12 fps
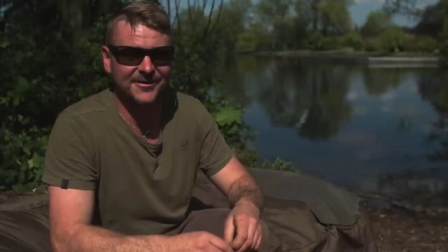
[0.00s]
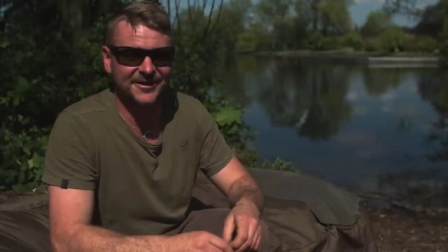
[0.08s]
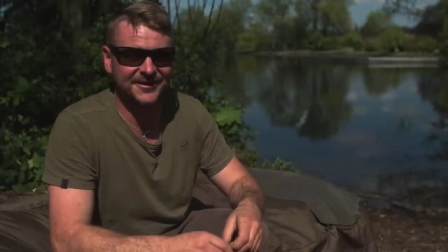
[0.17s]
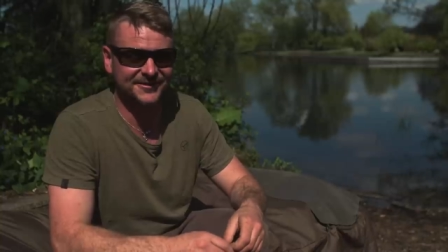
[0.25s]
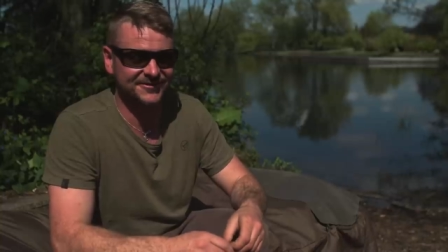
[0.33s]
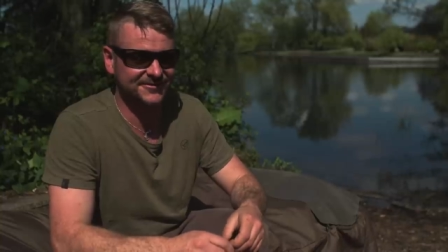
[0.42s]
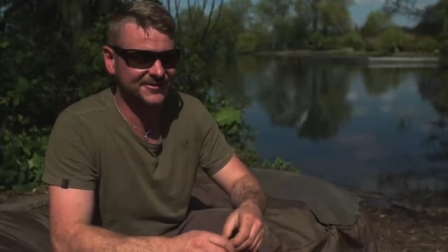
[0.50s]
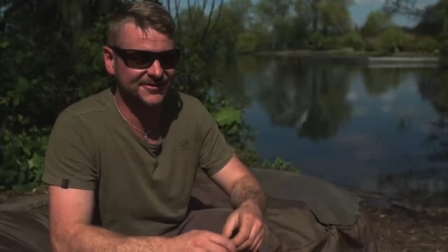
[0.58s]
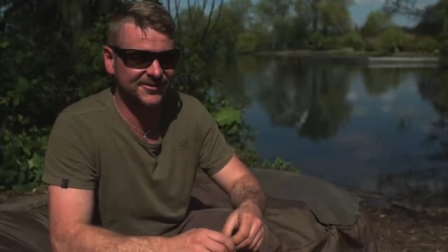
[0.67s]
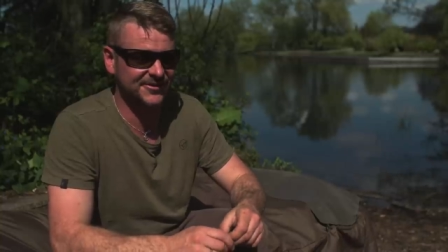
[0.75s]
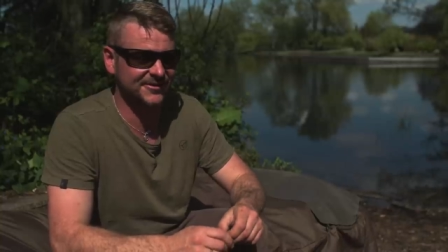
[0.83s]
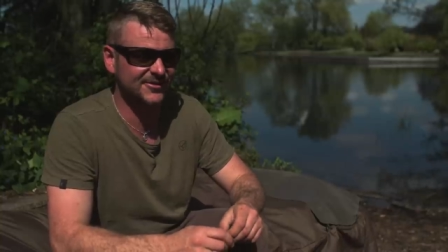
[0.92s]
mate. You know, there's
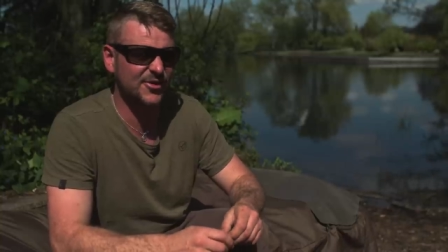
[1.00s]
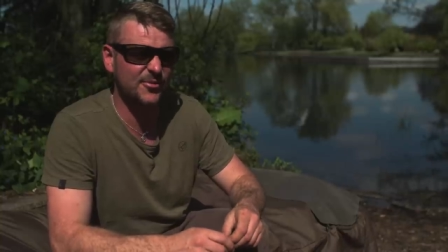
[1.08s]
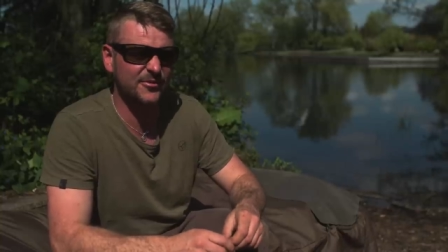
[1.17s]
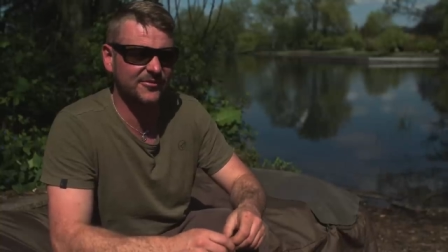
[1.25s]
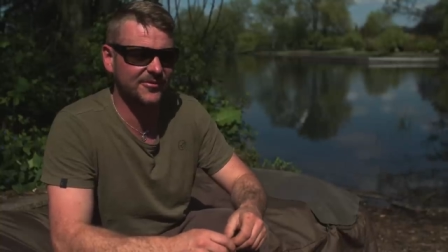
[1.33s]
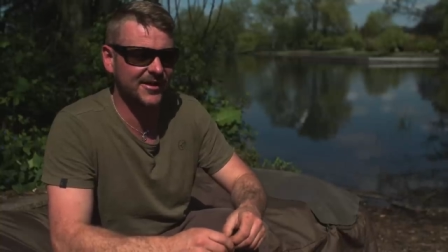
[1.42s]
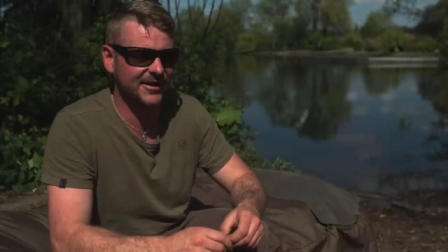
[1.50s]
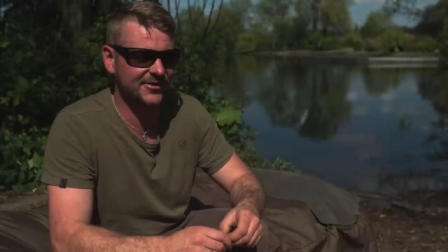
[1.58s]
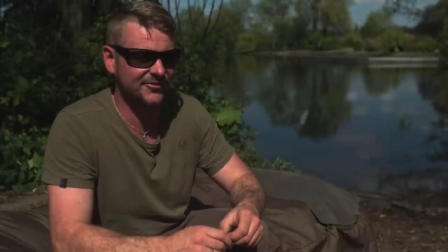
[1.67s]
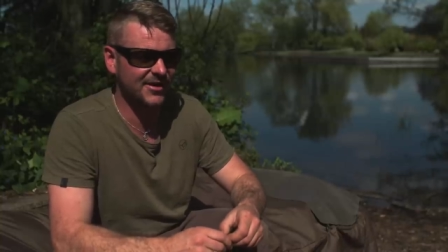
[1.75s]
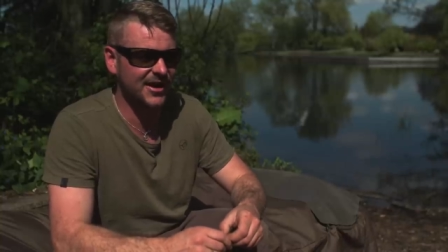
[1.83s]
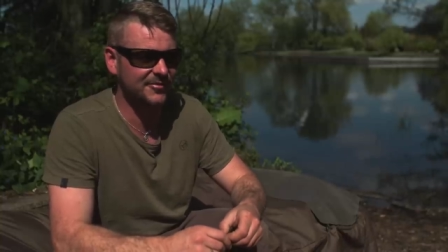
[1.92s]
just no other way of
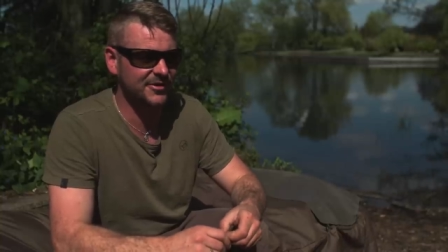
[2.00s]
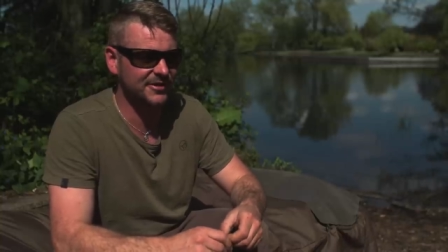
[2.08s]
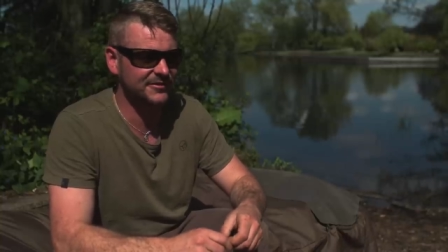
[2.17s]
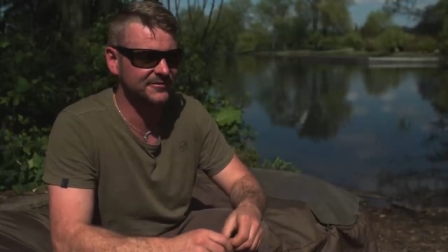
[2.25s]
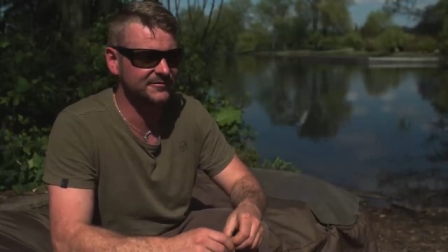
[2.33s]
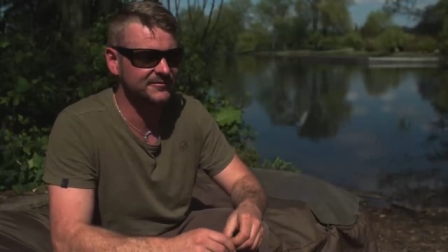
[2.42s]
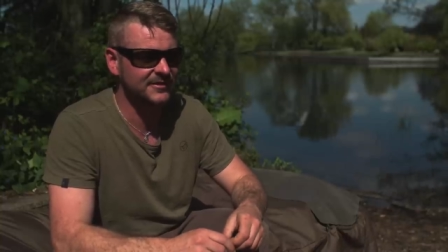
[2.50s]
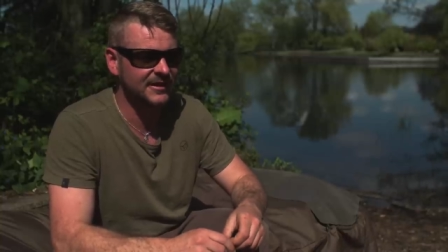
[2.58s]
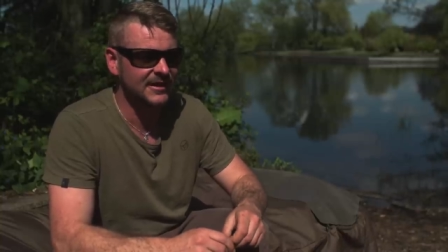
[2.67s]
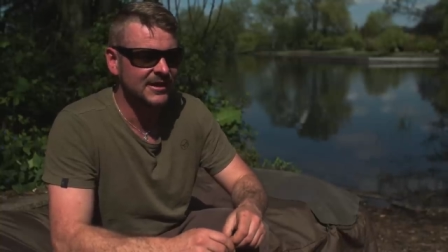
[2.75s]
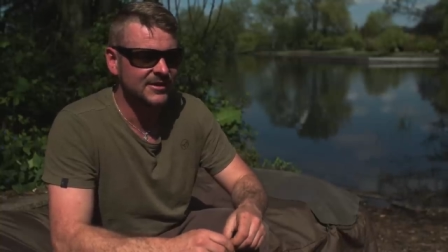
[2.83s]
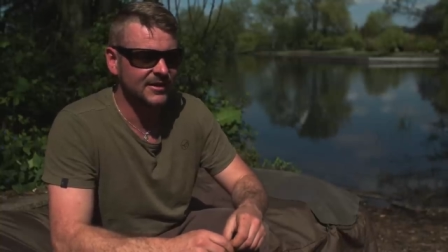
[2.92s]
describing it. And
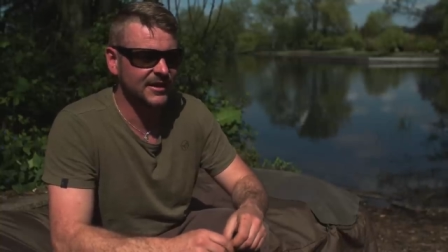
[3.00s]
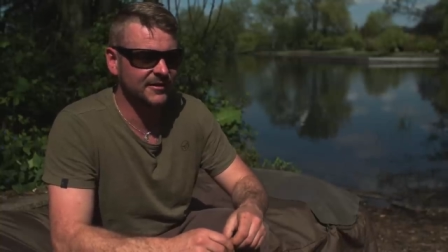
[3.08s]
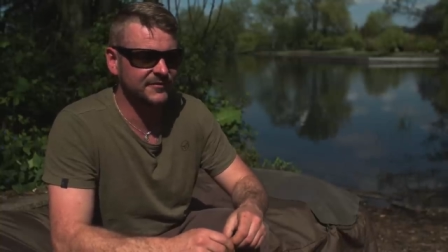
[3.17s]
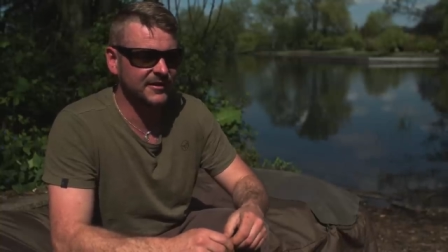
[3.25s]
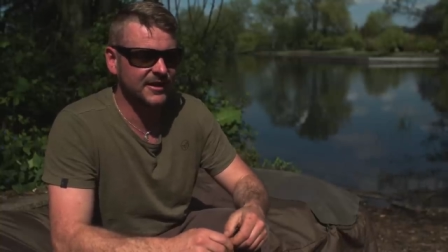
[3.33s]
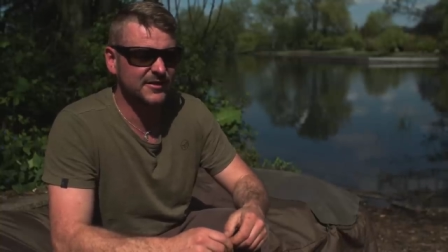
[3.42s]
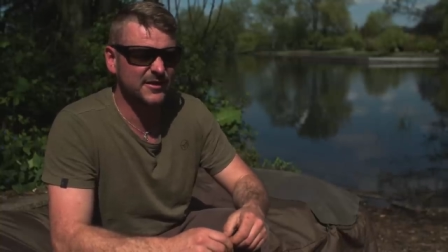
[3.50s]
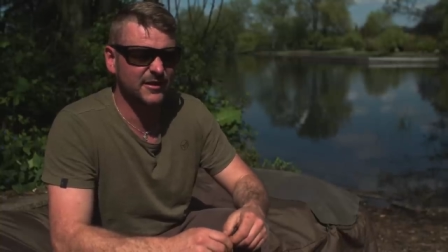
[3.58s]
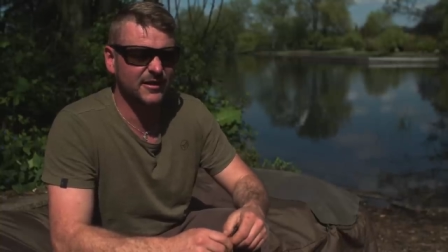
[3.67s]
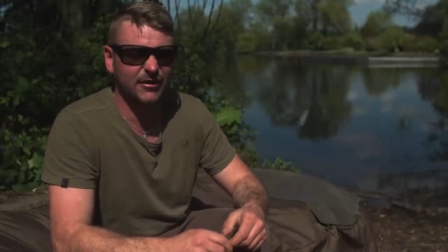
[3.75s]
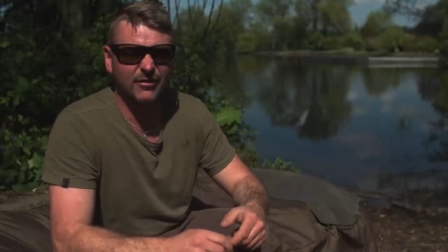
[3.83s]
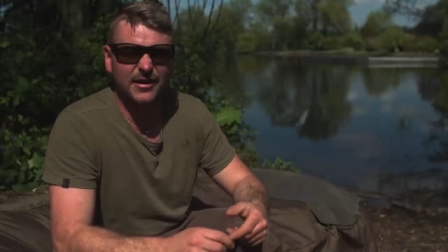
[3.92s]
yeah, I think that's
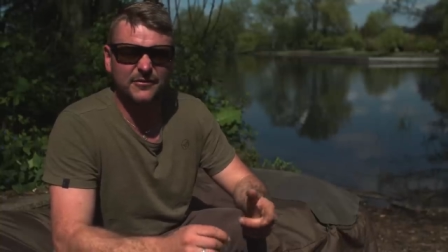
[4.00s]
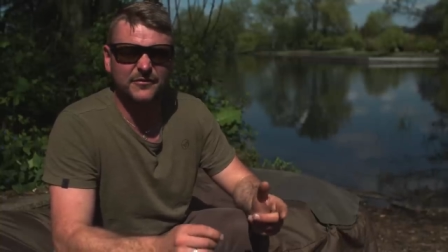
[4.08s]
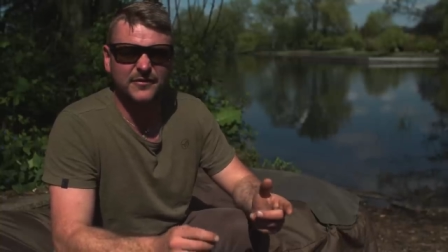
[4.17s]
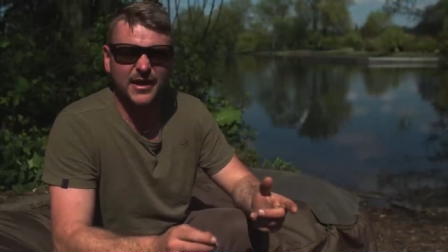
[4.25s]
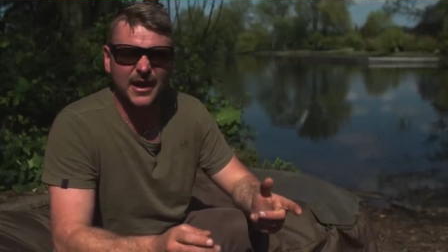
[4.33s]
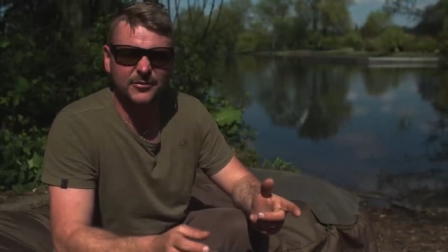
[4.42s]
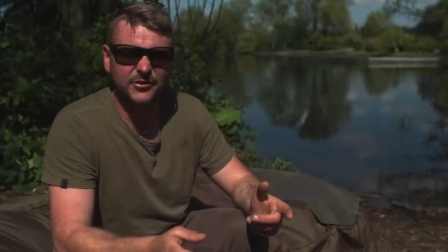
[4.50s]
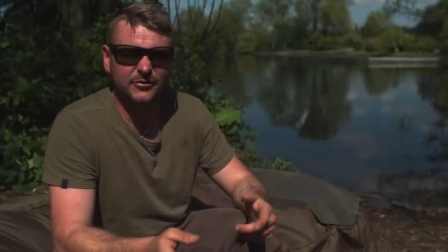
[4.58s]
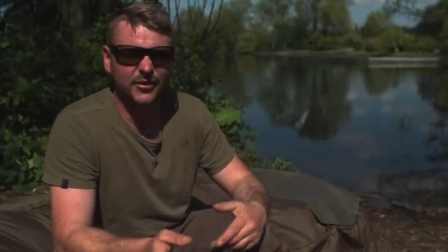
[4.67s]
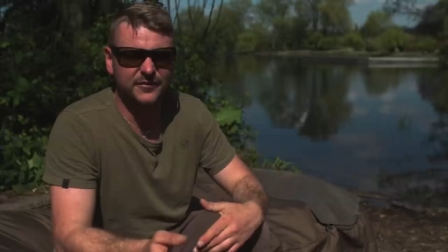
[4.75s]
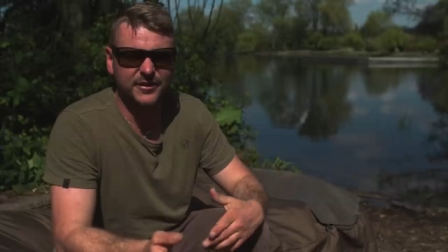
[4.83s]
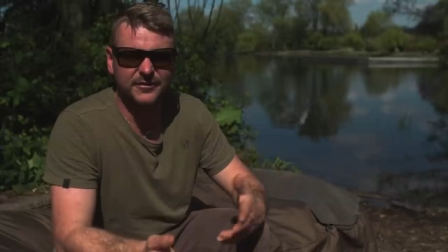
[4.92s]
the 11th
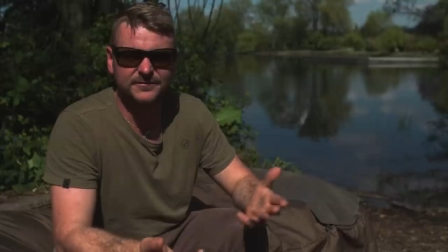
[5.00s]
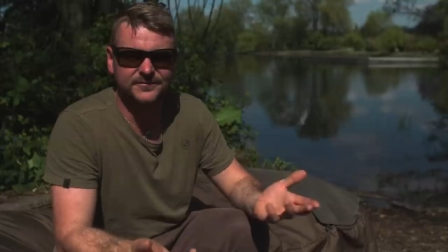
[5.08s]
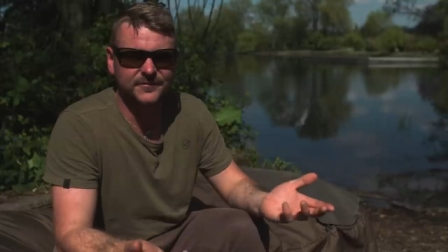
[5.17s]
captor of it.